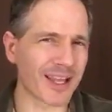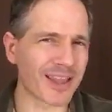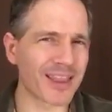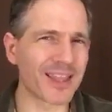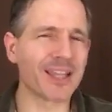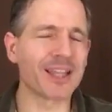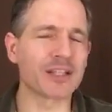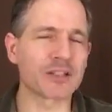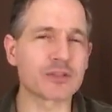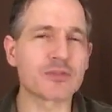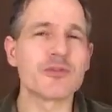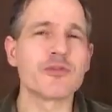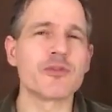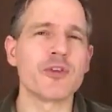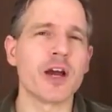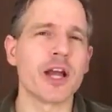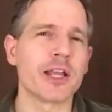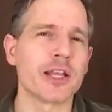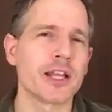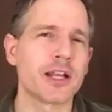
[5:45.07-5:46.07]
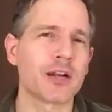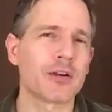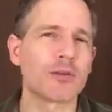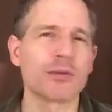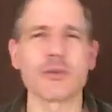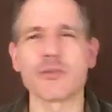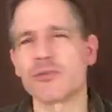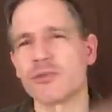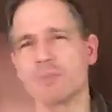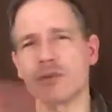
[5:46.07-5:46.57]
think it's fun, and I don't
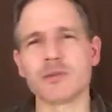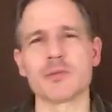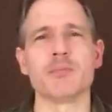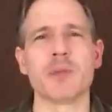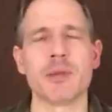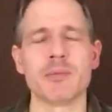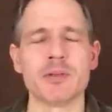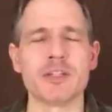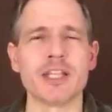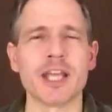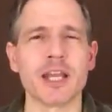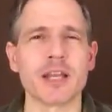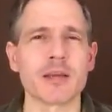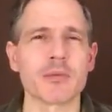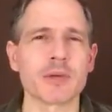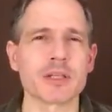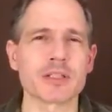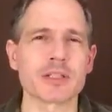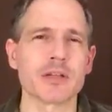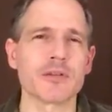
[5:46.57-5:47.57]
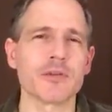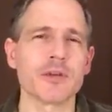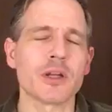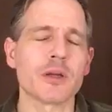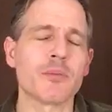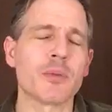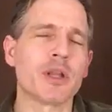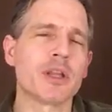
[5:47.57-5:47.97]
know if you may be dating myself here,